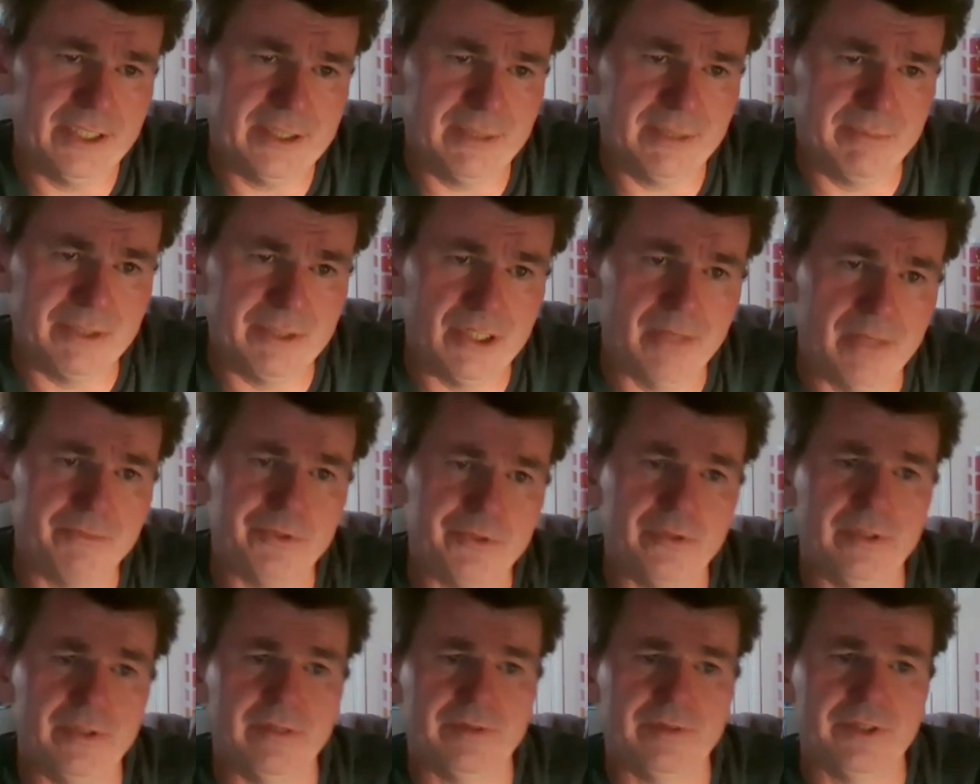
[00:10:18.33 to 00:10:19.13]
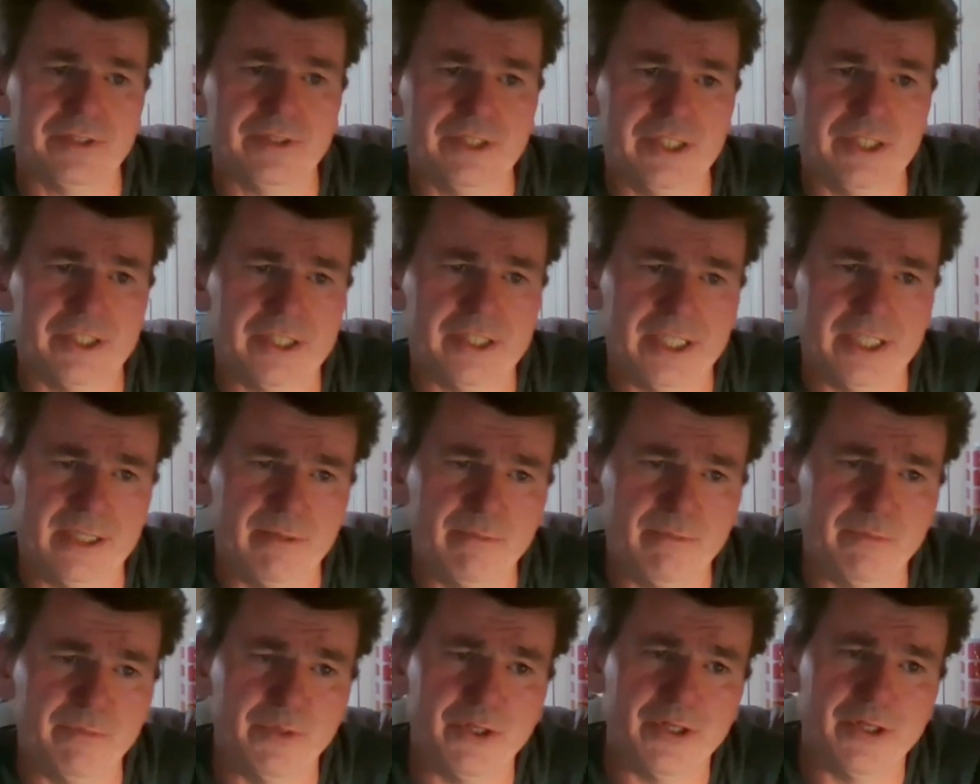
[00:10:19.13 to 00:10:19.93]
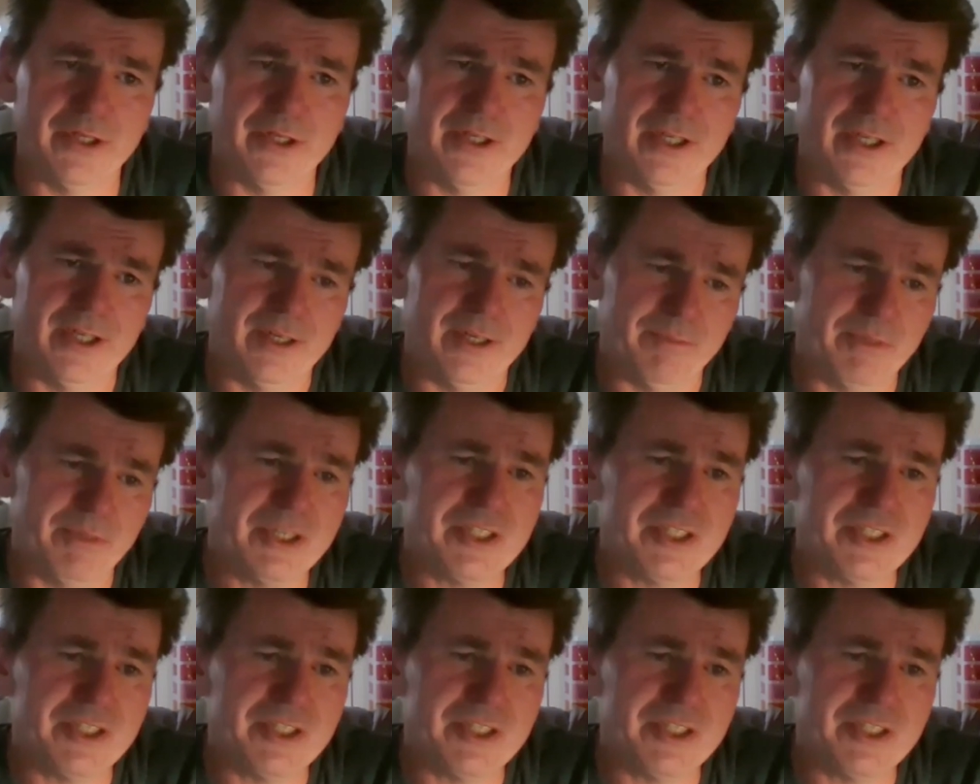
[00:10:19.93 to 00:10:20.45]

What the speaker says: Sometimes you have to sit down with a